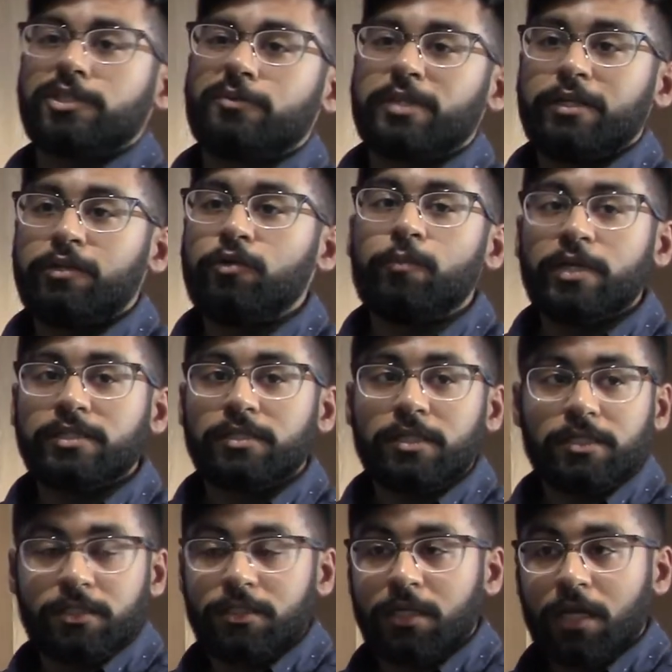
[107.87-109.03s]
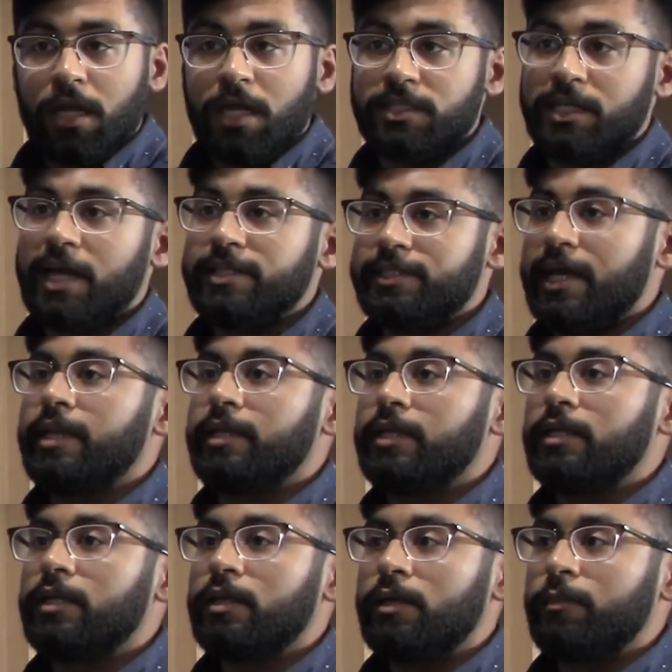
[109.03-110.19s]
with a new business, is an identity.
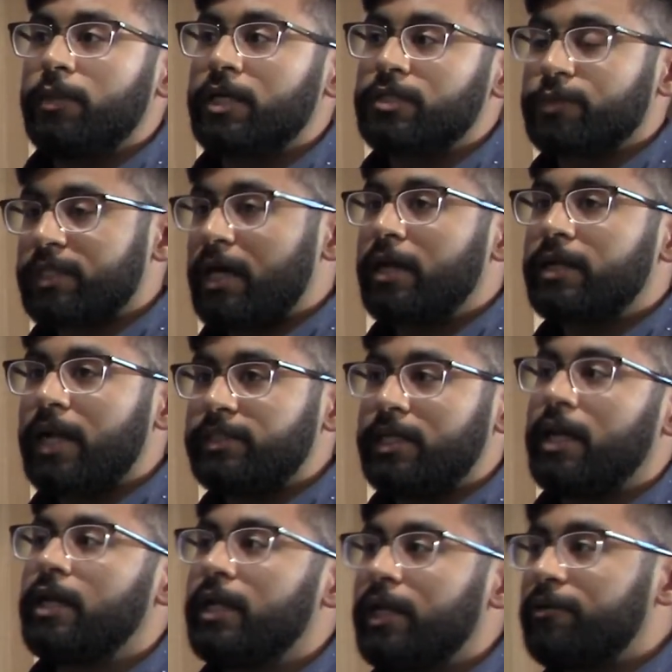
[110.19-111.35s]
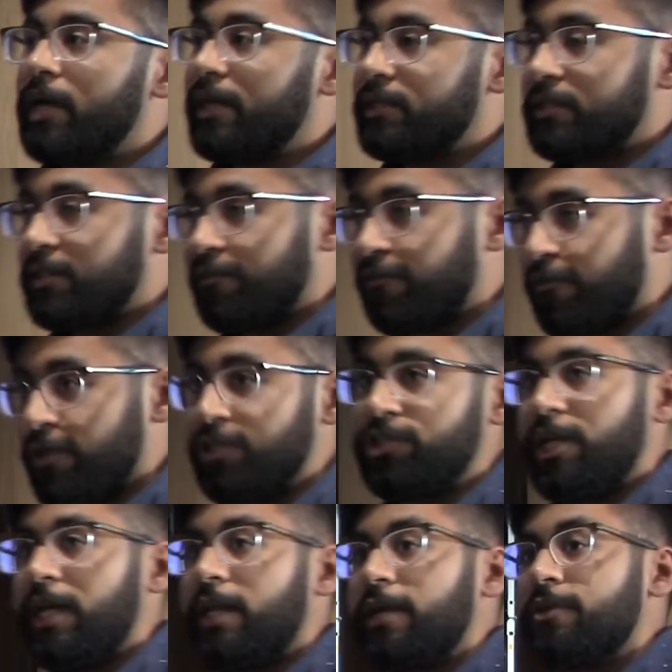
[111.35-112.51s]
Because without an identity, you're not
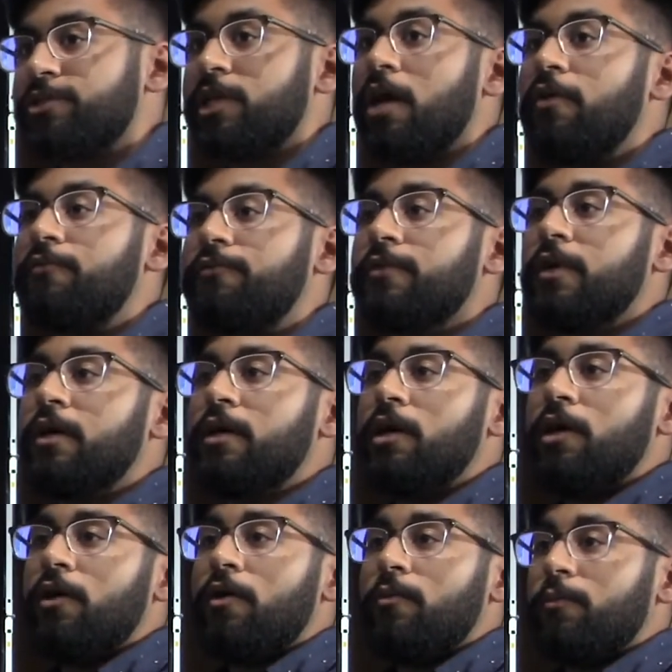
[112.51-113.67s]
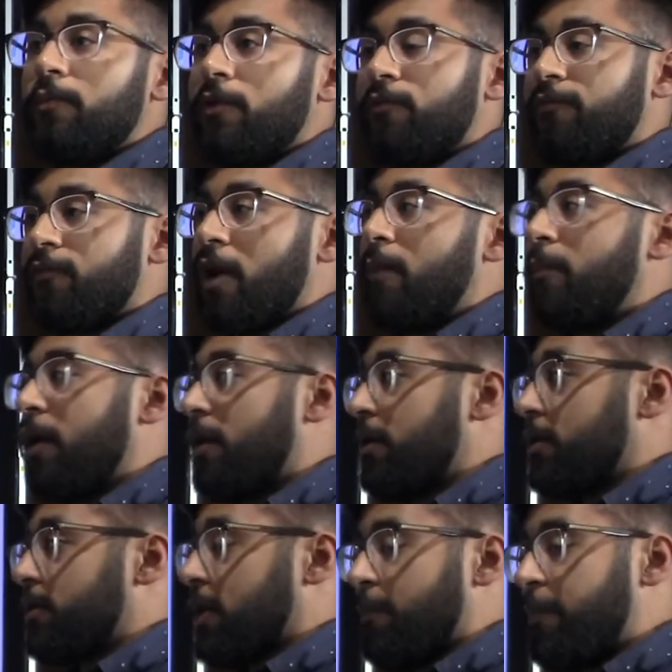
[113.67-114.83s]
differentiating yourself from
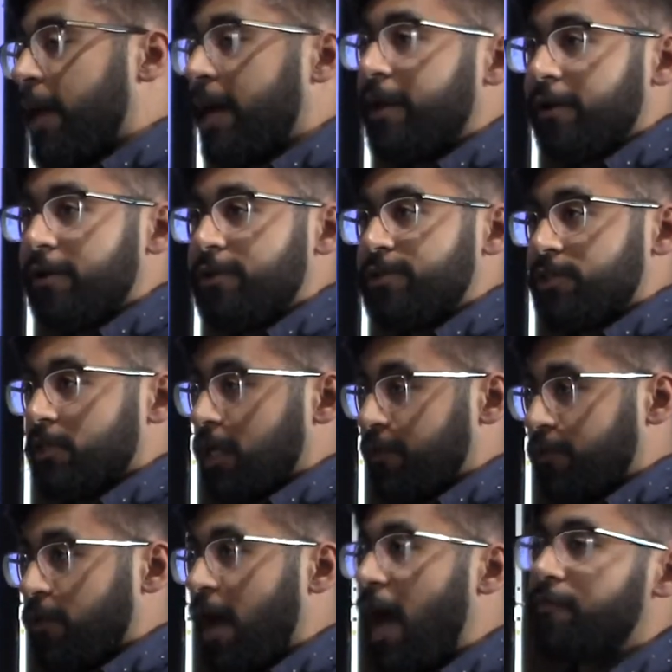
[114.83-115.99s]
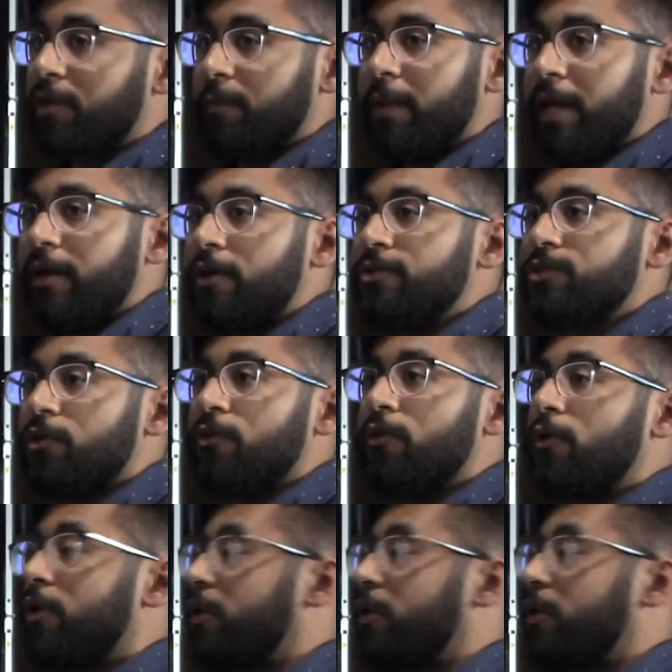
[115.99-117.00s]
competitors, if you have competitors, or,